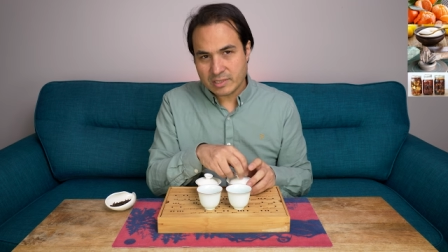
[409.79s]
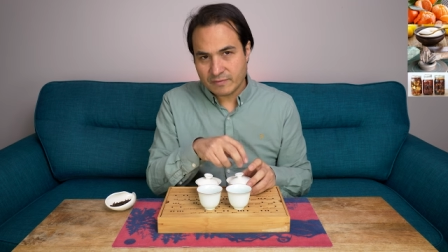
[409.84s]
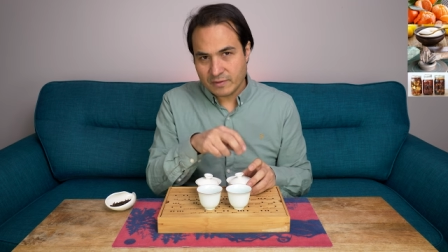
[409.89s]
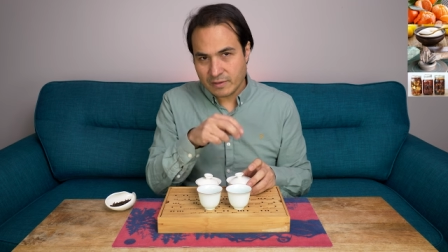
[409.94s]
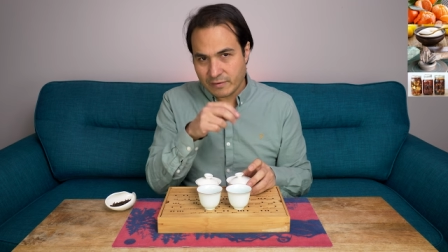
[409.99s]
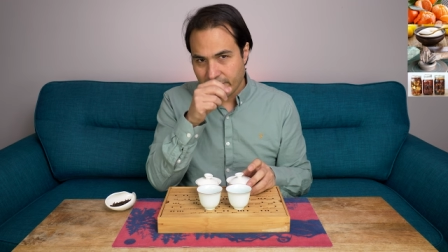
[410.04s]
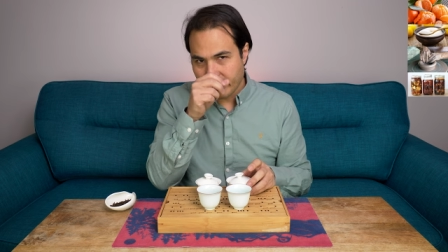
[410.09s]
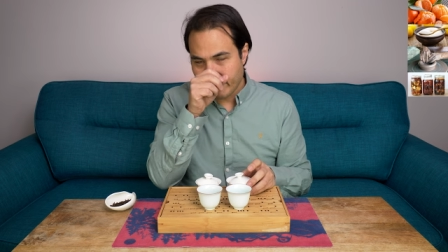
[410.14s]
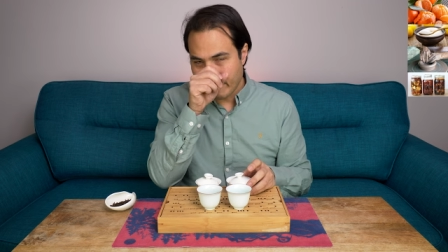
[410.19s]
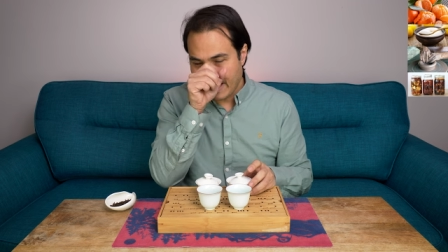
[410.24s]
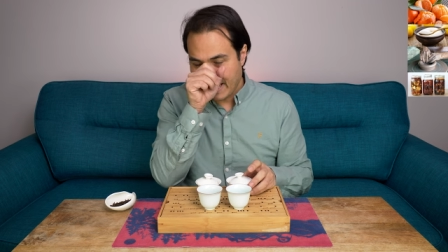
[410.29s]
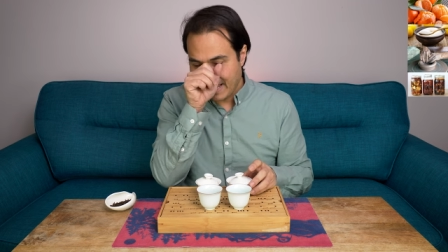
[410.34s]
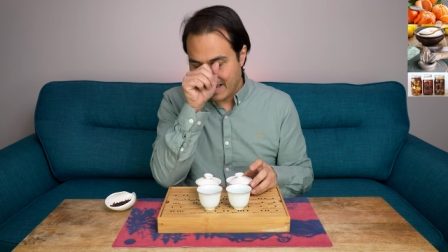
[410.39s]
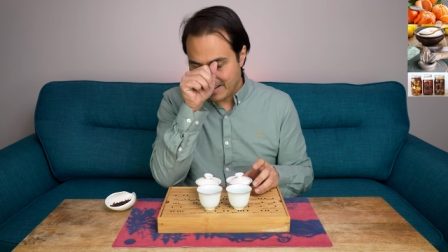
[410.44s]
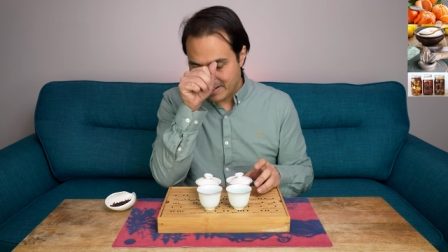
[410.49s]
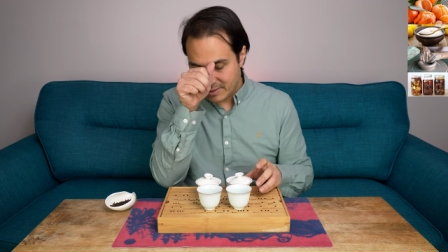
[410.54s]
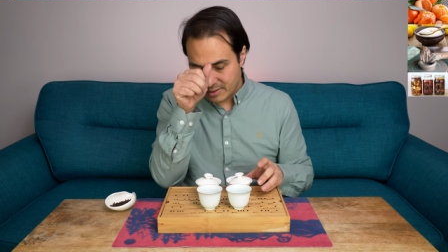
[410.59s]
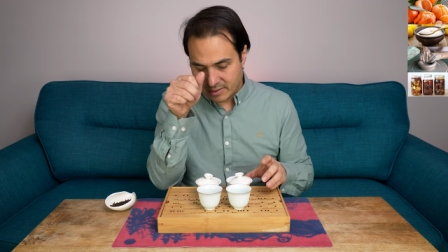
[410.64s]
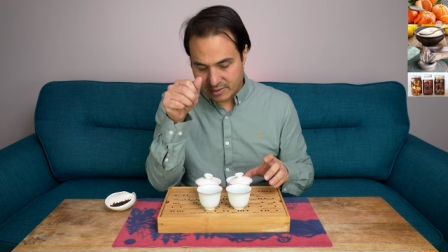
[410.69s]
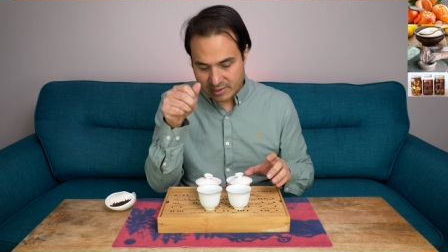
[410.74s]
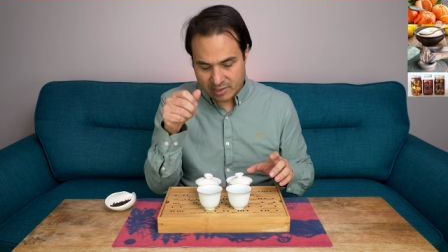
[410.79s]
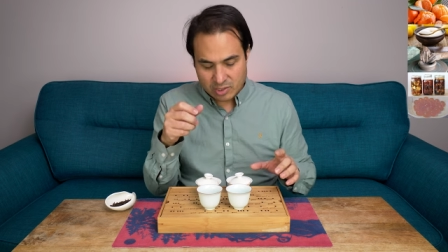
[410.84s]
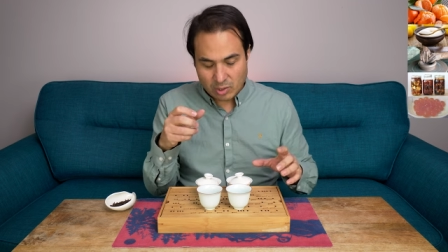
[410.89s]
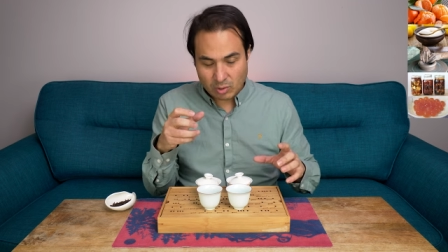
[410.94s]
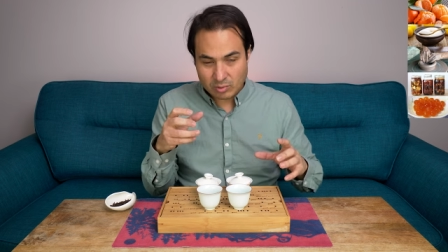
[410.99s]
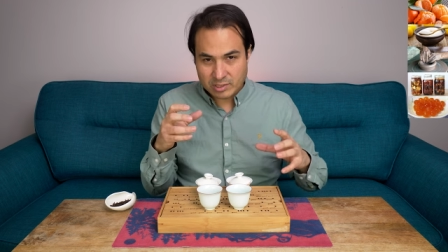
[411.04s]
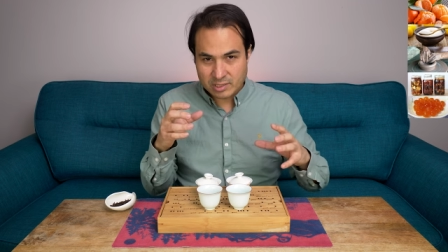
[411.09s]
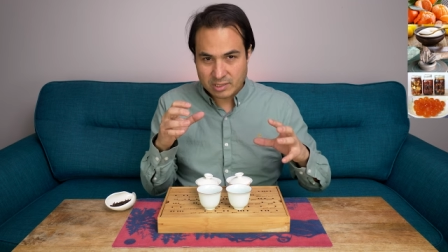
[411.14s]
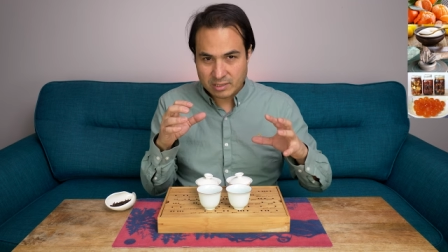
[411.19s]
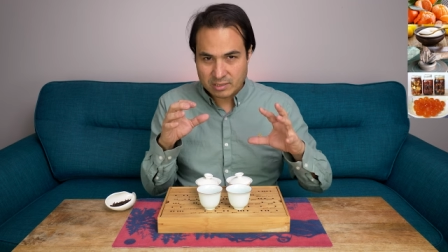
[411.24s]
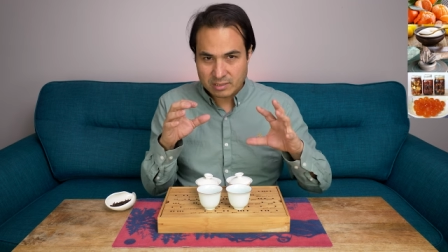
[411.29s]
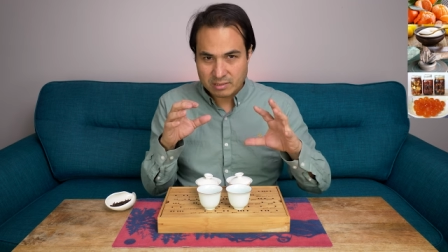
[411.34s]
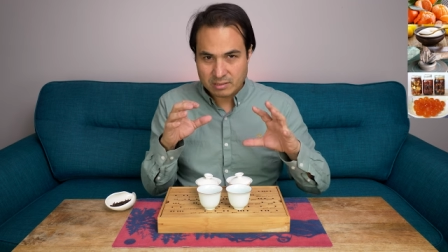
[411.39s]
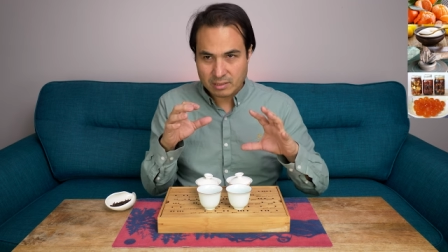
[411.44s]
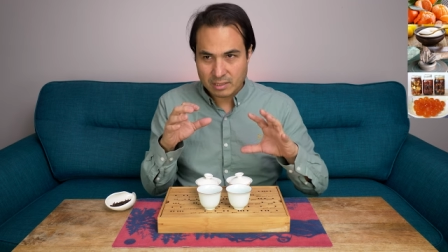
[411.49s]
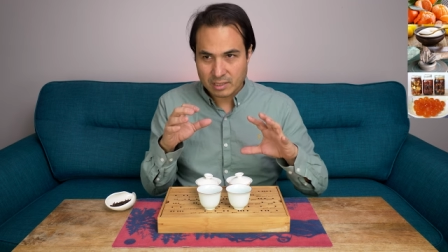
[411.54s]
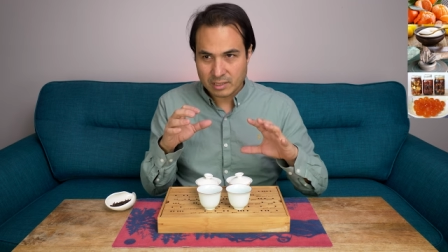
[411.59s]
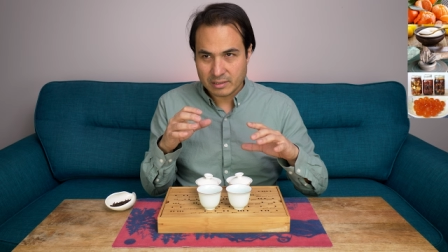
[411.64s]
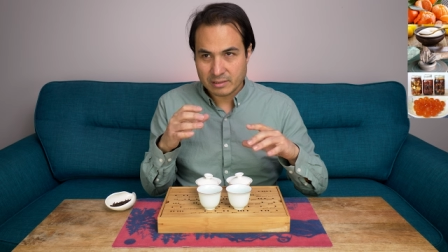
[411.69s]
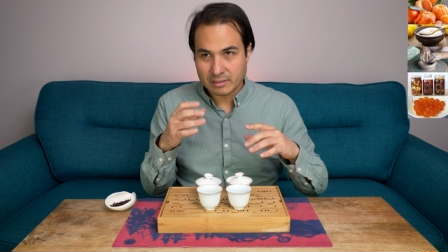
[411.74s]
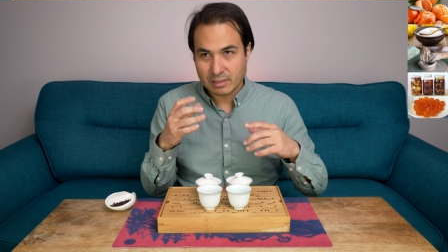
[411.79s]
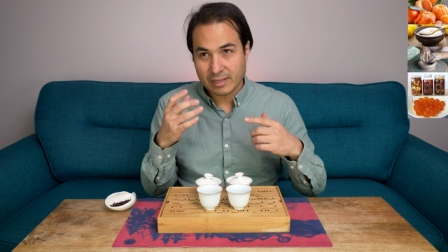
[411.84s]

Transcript: if you've ever had salted, uh,